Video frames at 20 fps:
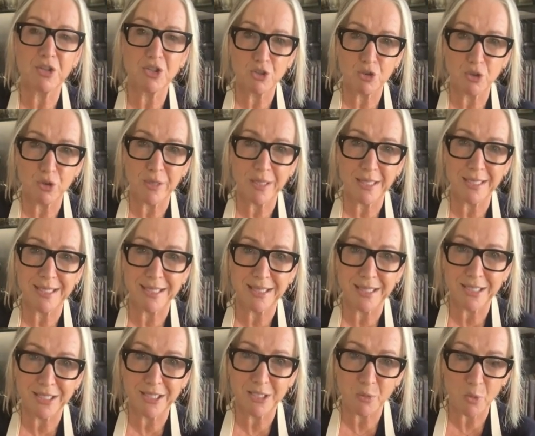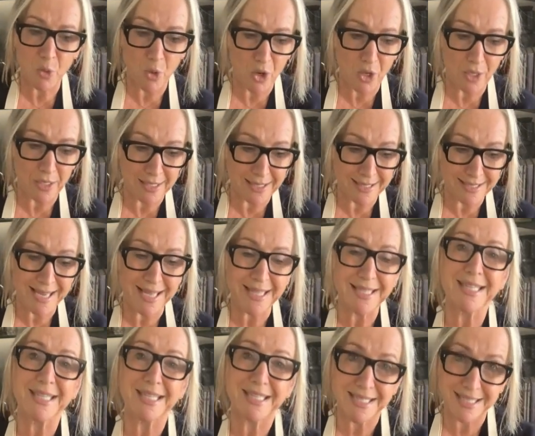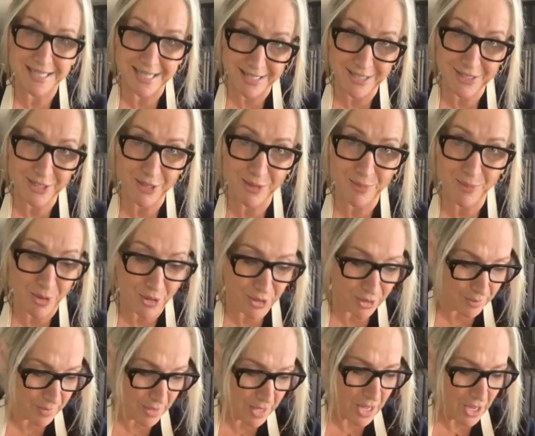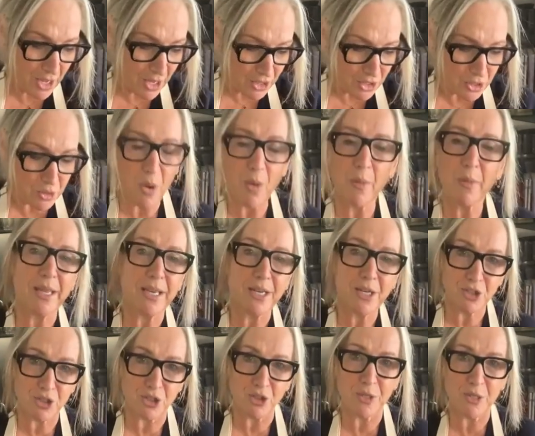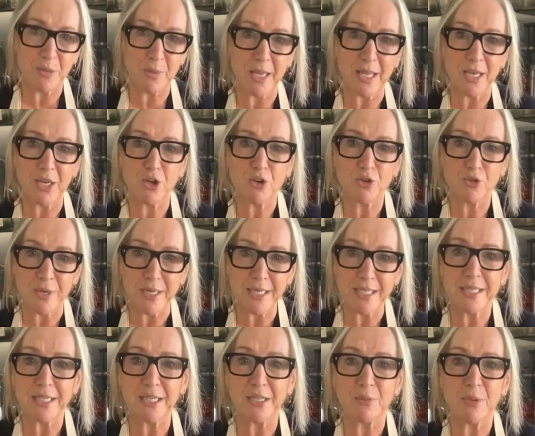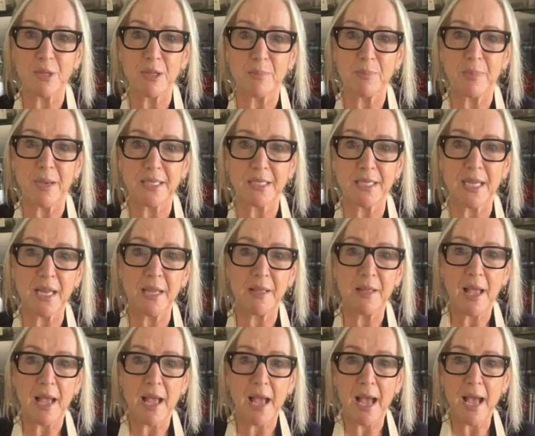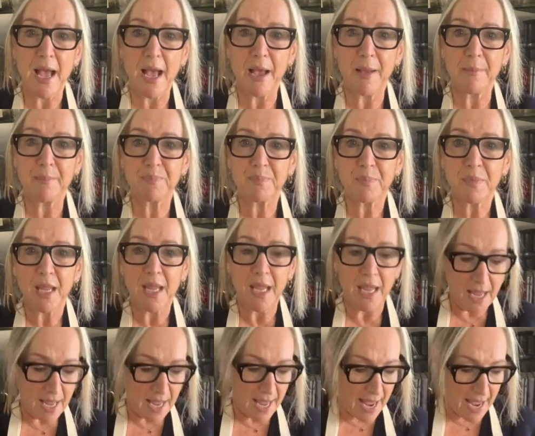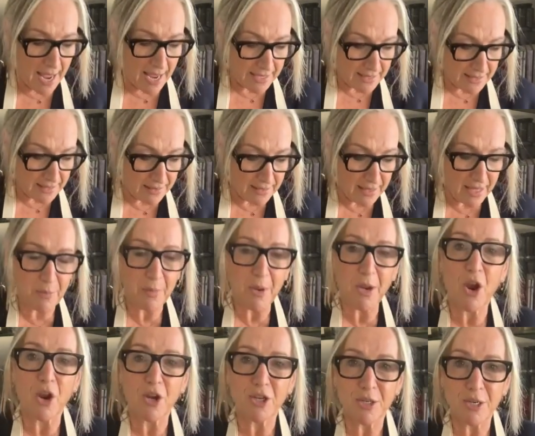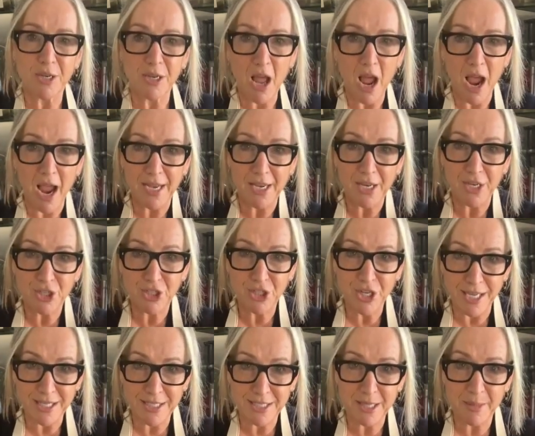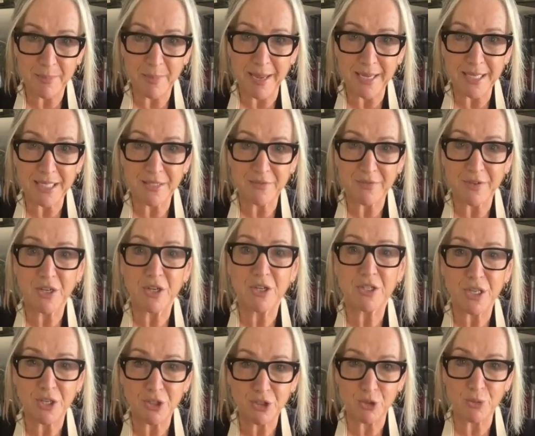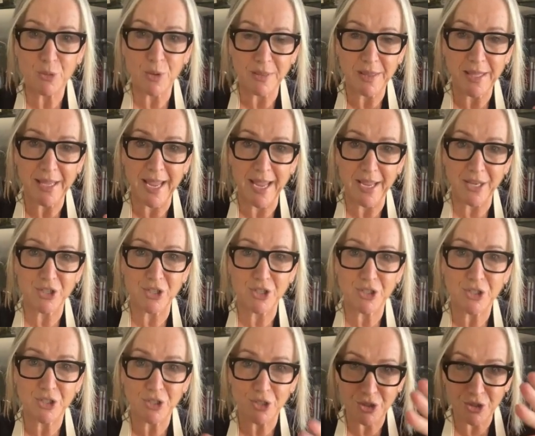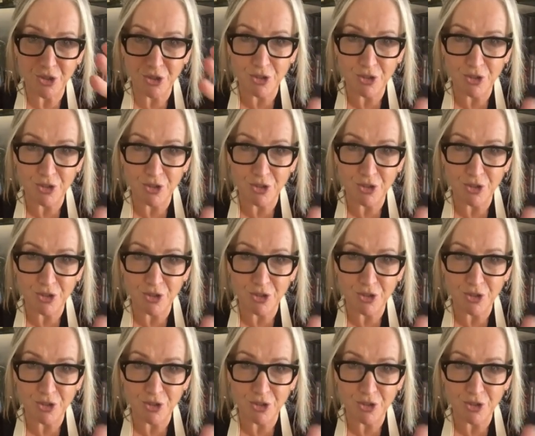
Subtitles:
and the sugar that's in the swirl, it does stick to the bottom. So what we're going to do is we're going to grease it with butter, and then we're going to line just the base of it because I do want the edges